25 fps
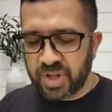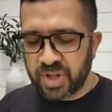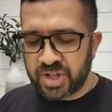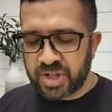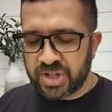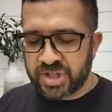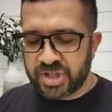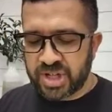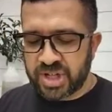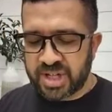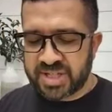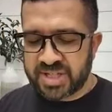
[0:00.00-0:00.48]
in
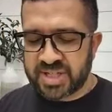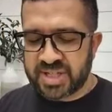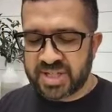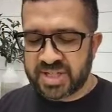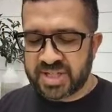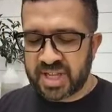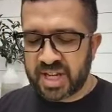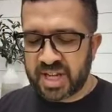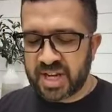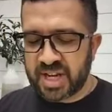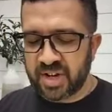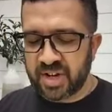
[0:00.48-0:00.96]

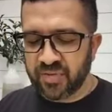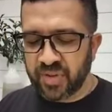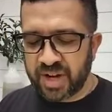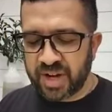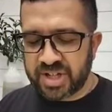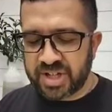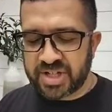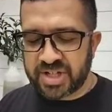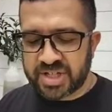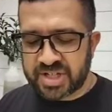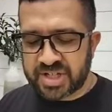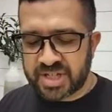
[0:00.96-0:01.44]
justice, and in
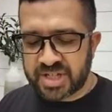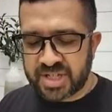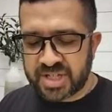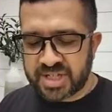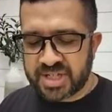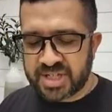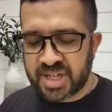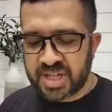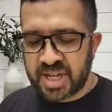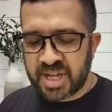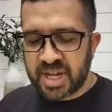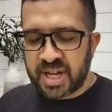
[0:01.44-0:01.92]

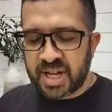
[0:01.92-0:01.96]
righteousness,